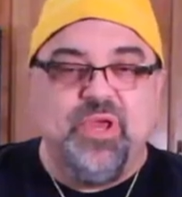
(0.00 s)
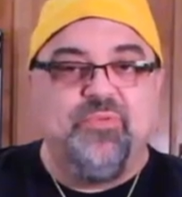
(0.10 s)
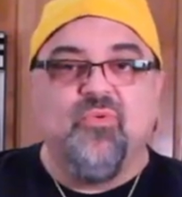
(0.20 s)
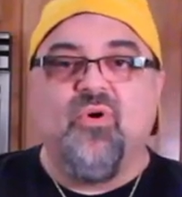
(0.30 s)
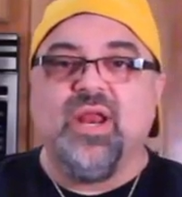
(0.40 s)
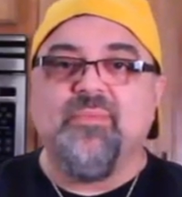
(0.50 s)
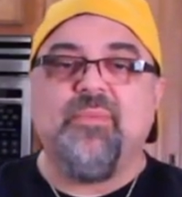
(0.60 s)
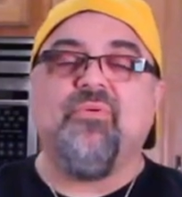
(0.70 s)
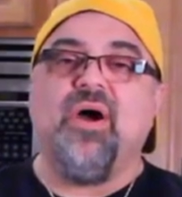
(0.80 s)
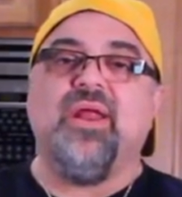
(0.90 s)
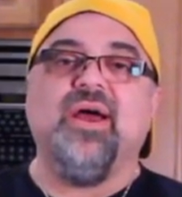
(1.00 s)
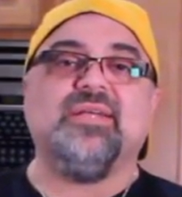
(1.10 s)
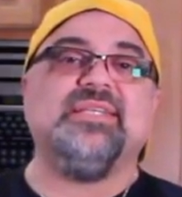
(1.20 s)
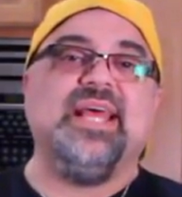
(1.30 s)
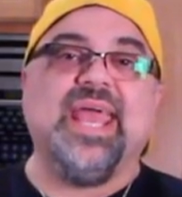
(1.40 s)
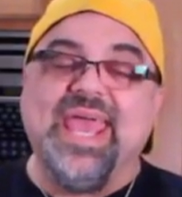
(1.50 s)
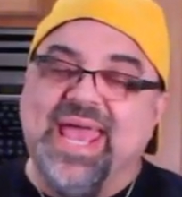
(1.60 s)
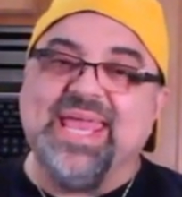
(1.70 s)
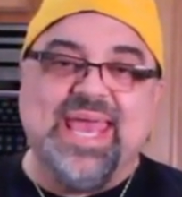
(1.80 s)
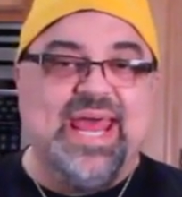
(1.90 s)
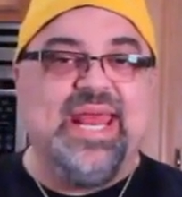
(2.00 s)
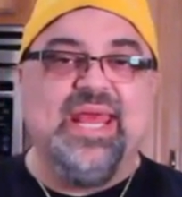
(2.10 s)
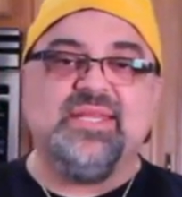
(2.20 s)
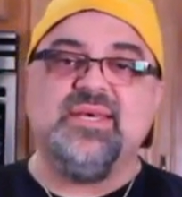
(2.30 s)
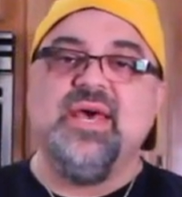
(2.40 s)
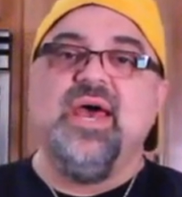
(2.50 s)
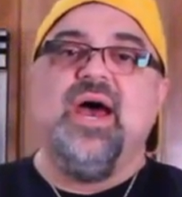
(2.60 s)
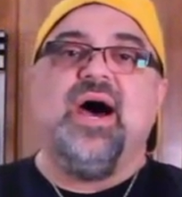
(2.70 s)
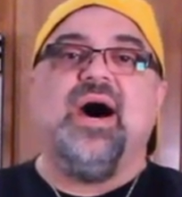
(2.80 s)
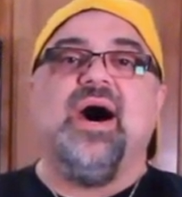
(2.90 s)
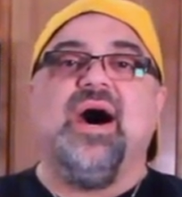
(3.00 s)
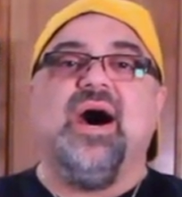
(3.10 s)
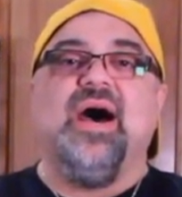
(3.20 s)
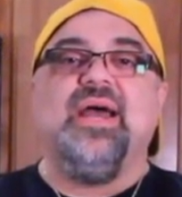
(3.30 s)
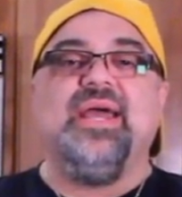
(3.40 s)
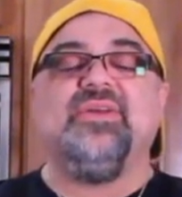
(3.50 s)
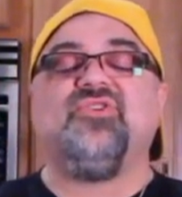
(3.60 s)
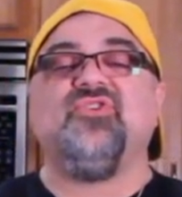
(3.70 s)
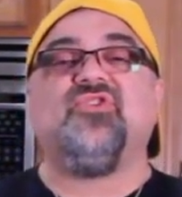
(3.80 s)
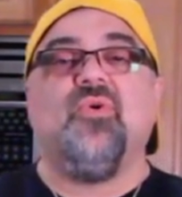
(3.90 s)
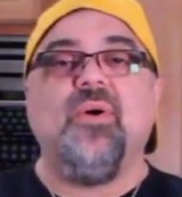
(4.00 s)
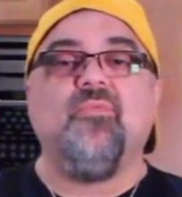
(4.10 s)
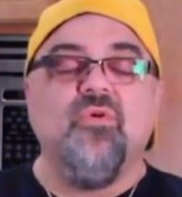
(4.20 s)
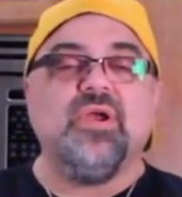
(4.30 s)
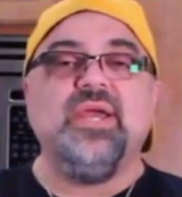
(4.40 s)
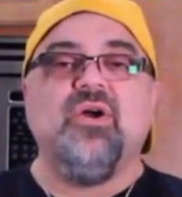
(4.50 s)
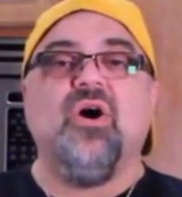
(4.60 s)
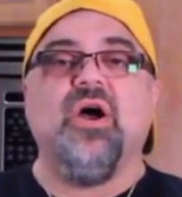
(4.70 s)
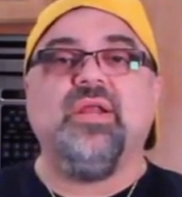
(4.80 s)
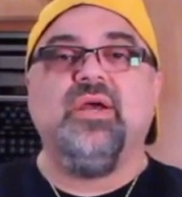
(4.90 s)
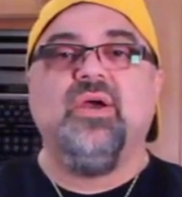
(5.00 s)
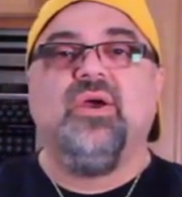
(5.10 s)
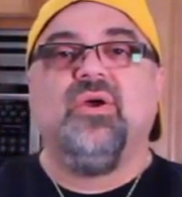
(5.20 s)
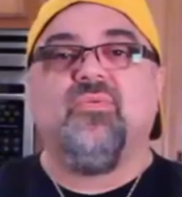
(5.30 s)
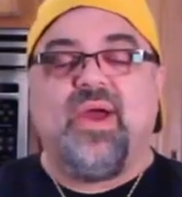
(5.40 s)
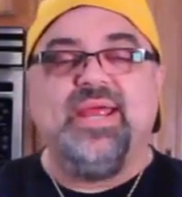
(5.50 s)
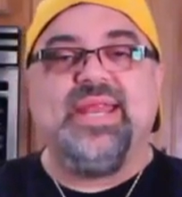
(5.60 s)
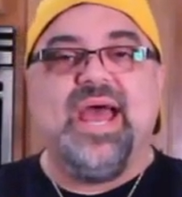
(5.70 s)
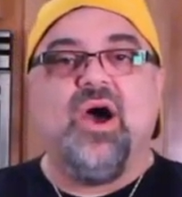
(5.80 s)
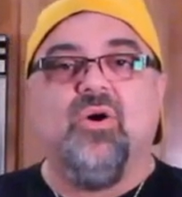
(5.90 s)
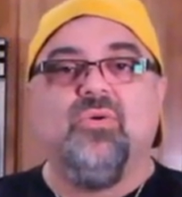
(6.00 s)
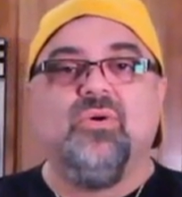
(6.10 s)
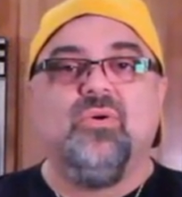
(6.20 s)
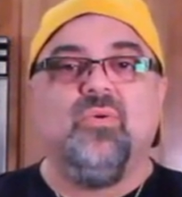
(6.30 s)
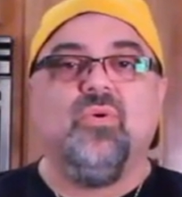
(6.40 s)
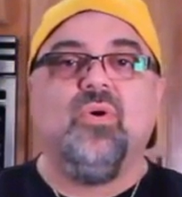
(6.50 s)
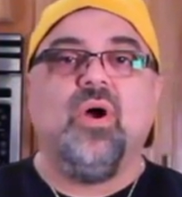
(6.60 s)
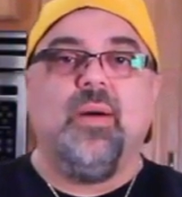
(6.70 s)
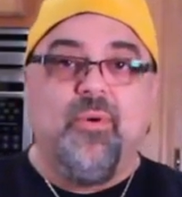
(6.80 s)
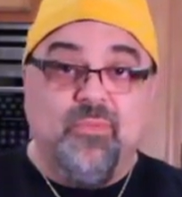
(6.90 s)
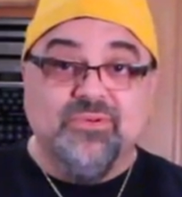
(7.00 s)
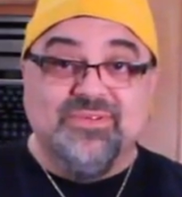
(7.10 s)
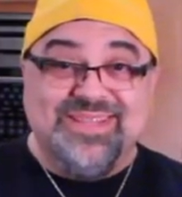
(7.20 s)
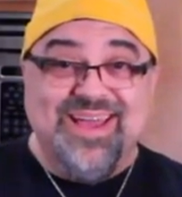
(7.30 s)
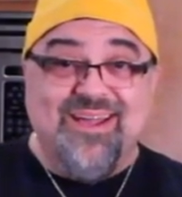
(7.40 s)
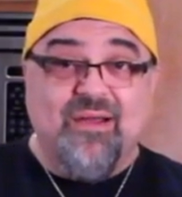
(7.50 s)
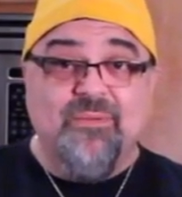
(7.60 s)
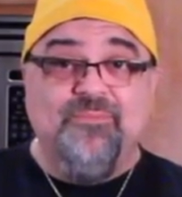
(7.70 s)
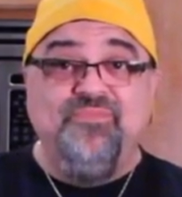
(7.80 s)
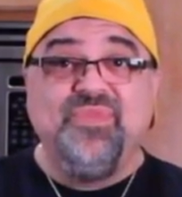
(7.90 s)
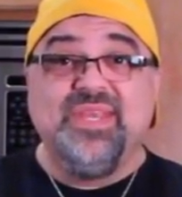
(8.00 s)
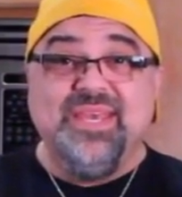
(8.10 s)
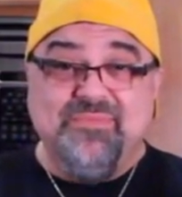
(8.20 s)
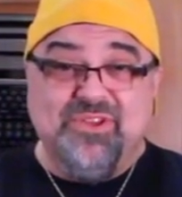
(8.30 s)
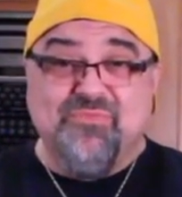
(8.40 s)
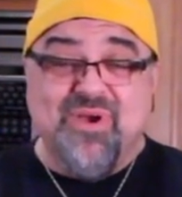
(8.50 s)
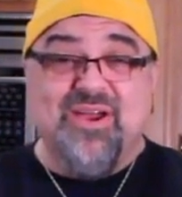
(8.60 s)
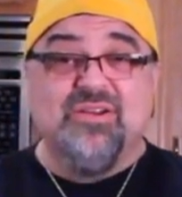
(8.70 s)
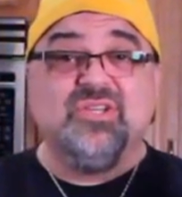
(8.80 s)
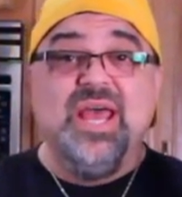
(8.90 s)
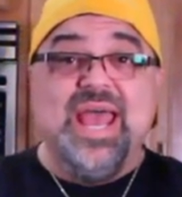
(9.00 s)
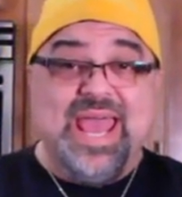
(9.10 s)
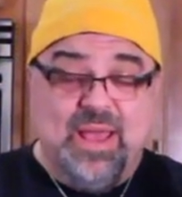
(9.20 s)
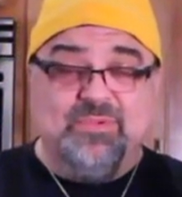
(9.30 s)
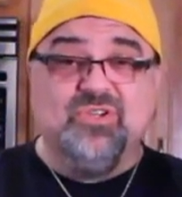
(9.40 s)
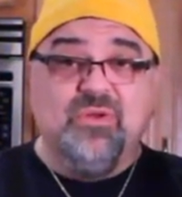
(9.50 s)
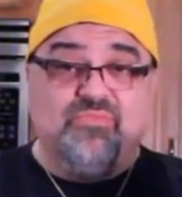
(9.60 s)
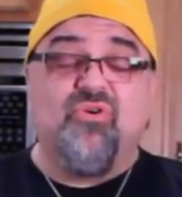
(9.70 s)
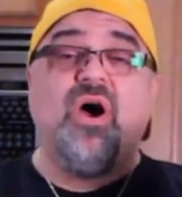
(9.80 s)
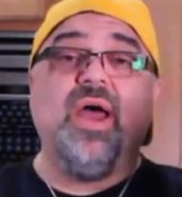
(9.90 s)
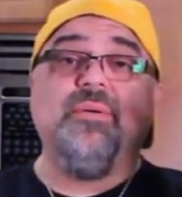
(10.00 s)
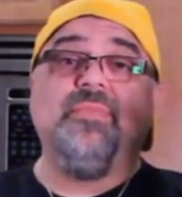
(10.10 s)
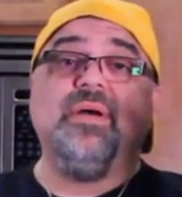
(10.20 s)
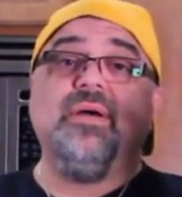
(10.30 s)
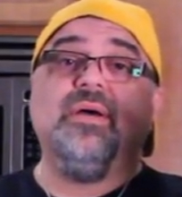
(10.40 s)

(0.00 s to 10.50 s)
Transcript: people wanting my products and they can't get it. Uh, it's so I'm working on right now. I'm almost there. Keep me in your prayers. Amazon Prime,